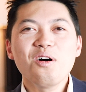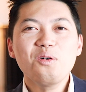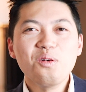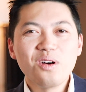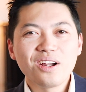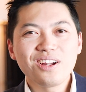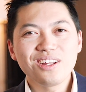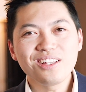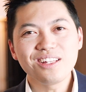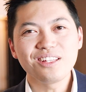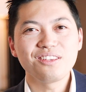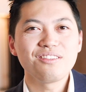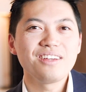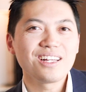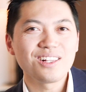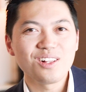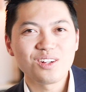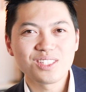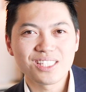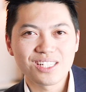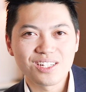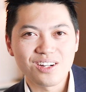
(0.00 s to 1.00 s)
What are the 3
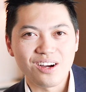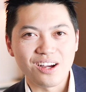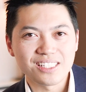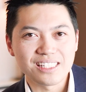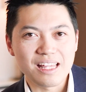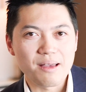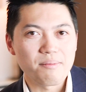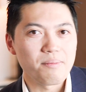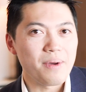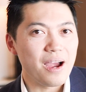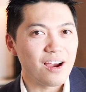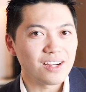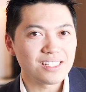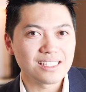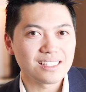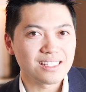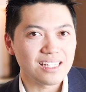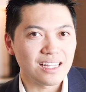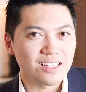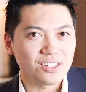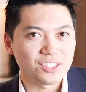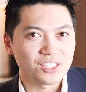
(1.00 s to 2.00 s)
closing costs that buyers
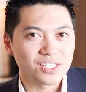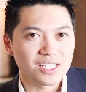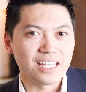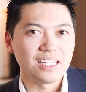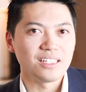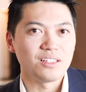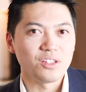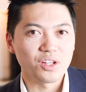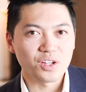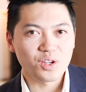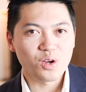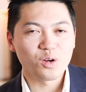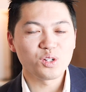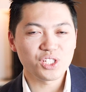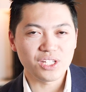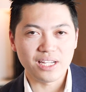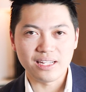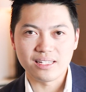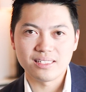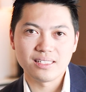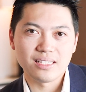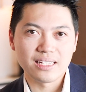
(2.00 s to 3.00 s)
and sellers can
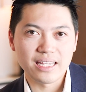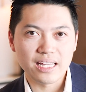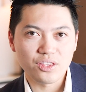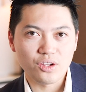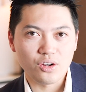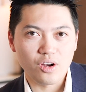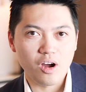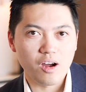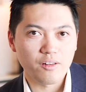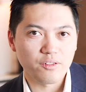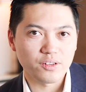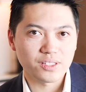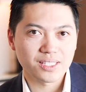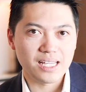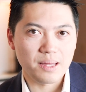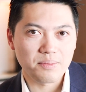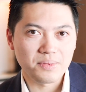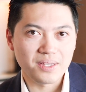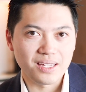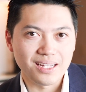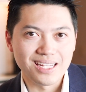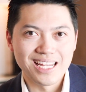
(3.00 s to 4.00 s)
negotiate to get their offer
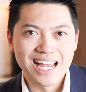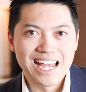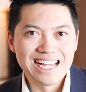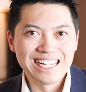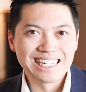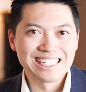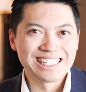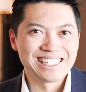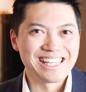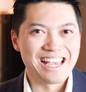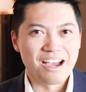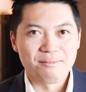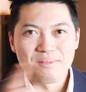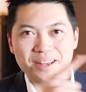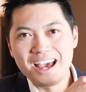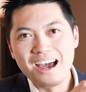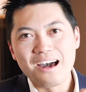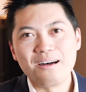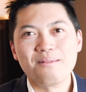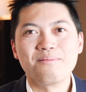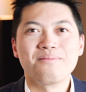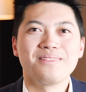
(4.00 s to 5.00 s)
accepted? Coming
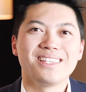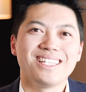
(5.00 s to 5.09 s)
up.